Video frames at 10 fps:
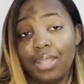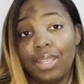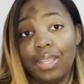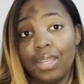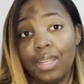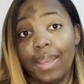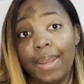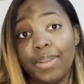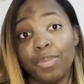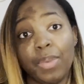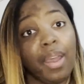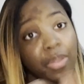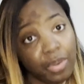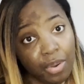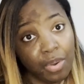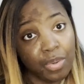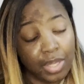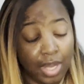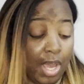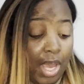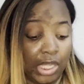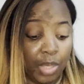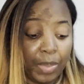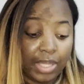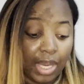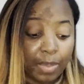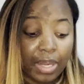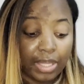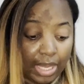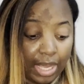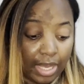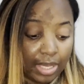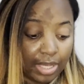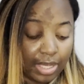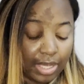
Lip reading: and knocking out some of my other goals. So I'm excited about that.